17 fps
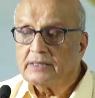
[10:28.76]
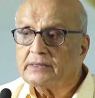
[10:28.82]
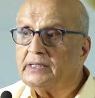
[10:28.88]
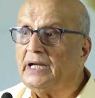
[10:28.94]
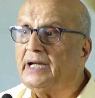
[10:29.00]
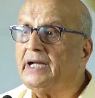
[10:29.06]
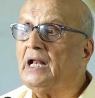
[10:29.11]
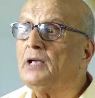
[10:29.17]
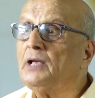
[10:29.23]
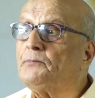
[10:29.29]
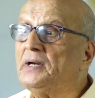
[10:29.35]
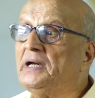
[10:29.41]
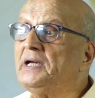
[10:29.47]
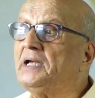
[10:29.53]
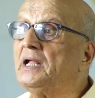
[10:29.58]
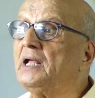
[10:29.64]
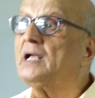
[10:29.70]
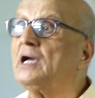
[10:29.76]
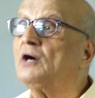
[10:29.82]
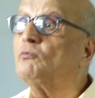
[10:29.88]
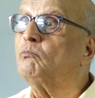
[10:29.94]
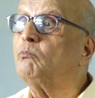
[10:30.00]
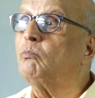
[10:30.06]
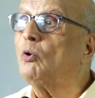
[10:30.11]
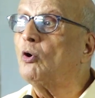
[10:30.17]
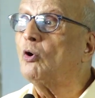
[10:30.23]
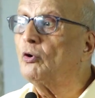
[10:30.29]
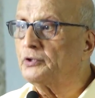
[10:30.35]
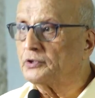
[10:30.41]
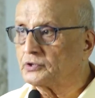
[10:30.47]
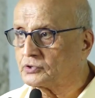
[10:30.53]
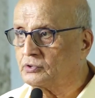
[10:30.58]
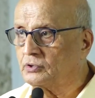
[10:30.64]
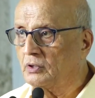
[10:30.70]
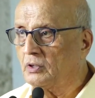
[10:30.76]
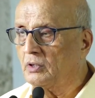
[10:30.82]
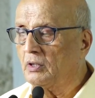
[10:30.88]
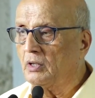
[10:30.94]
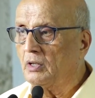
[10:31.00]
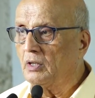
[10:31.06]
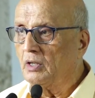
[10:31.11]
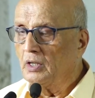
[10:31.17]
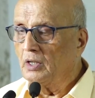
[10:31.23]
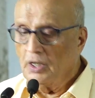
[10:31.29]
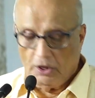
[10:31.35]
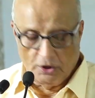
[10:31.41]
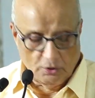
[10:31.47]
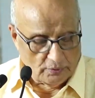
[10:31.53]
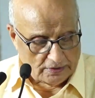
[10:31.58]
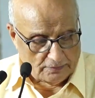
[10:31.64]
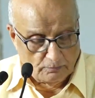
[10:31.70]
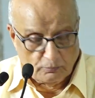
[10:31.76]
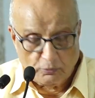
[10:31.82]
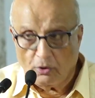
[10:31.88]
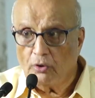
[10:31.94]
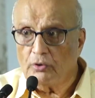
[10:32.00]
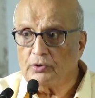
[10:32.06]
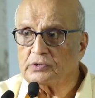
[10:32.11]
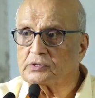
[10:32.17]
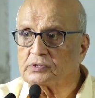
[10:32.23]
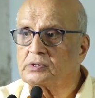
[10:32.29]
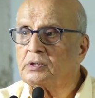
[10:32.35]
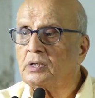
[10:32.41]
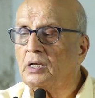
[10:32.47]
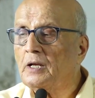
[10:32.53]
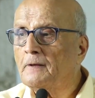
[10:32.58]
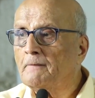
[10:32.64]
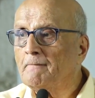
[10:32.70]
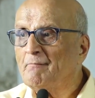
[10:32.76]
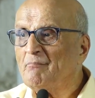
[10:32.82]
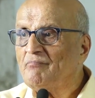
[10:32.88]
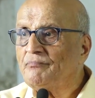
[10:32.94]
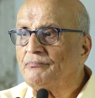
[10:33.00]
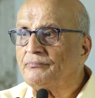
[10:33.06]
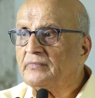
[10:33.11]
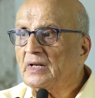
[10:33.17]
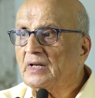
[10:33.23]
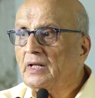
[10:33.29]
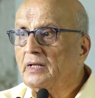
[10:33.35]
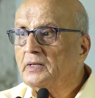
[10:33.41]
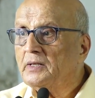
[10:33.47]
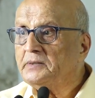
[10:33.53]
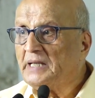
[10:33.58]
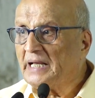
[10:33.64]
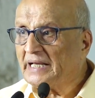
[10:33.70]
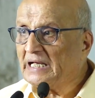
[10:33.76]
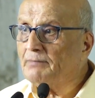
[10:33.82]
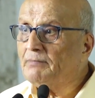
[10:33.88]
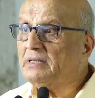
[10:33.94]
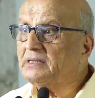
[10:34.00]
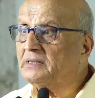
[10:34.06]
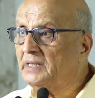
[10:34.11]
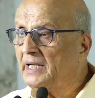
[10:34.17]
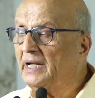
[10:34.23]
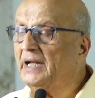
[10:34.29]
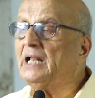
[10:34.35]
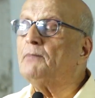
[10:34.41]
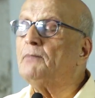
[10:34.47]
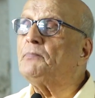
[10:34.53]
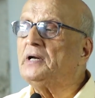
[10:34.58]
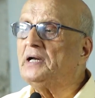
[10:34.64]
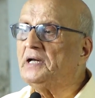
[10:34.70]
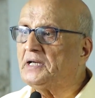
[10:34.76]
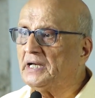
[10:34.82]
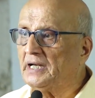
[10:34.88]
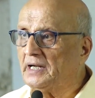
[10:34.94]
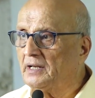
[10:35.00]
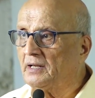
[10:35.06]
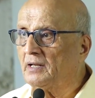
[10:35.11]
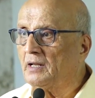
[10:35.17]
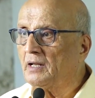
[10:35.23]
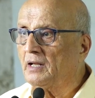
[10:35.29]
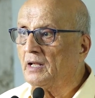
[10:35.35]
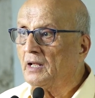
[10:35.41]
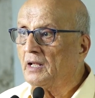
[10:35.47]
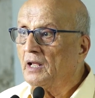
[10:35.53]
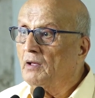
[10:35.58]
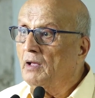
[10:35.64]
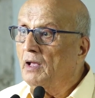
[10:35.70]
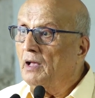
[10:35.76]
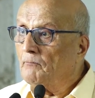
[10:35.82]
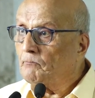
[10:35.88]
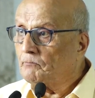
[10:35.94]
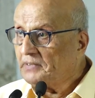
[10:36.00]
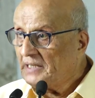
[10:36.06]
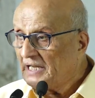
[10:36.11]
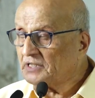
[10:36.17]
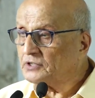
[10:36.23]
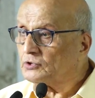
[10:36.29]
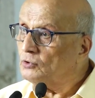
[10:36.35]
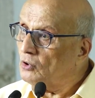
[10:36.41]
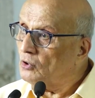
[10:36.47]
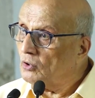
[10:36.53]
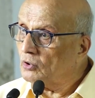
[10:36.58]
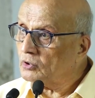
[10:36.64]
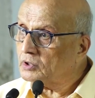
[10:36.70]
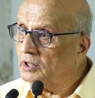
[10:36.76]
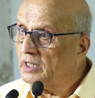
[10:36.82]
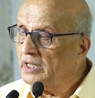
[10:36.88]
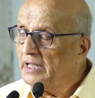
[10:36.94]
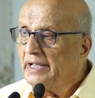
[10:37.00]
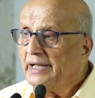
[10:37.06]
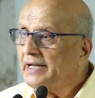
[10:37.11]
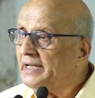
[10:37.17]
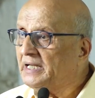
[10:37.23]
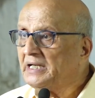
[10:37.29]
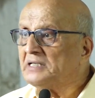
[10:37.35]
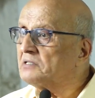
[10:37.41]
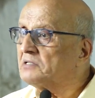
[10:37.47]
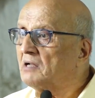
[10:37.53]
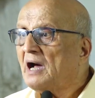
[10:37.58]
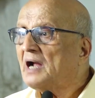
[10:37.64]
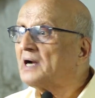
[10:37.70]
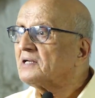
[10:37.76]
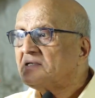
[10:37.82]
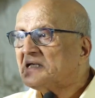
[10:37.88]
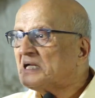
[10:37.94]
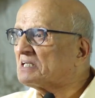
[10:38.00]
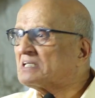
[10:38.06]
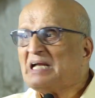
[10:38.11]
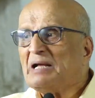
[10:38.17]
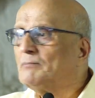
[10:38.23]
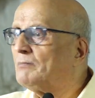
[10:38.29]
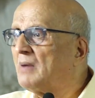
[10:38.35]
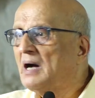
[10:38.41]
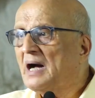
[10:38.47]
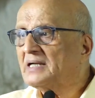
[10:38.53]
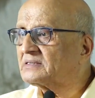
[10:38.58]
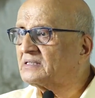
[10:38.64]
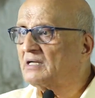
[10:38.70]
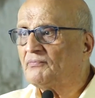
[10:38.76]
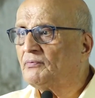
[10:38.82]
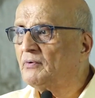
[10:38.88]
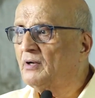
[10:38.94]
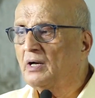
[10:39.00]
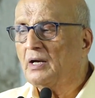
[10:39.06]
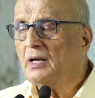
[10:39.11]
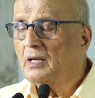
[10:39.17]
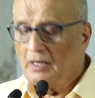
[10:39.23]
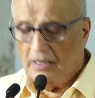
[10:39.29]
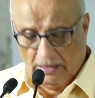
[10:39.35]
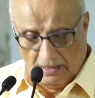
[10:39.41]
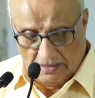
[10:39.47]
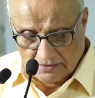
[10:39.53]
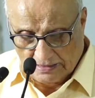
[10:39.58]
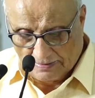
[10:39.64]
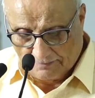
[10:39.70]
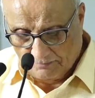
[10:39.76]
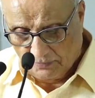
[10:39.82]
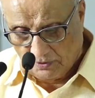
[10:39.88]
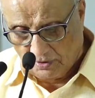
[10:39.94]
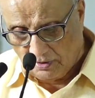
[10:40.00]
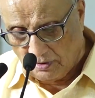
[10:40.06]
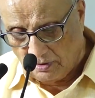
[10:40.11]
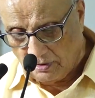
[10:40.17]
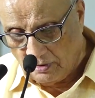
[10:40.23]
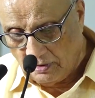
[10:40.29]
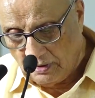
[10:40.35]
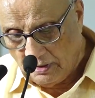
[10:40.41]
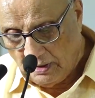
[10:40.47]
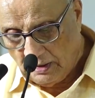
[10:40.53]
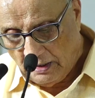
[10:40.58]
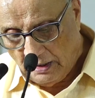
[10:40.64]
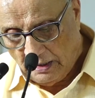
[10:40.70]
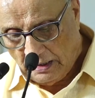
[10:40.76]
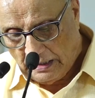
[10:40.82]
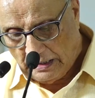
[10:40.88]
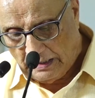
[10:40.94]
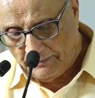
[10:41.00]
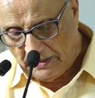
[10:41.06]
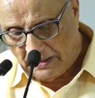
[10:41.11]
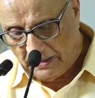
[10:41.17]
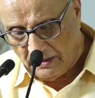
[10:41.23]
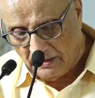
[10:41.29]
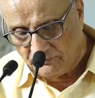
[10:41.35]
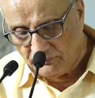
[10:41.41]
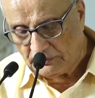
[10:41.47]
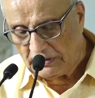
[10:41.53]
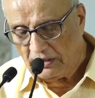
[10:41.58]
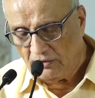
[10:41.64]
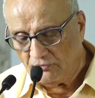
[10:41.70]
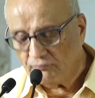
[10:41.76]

3D printing of bones, your bones, they can be 3D printed. Please note, it is not just a mass of tricalcium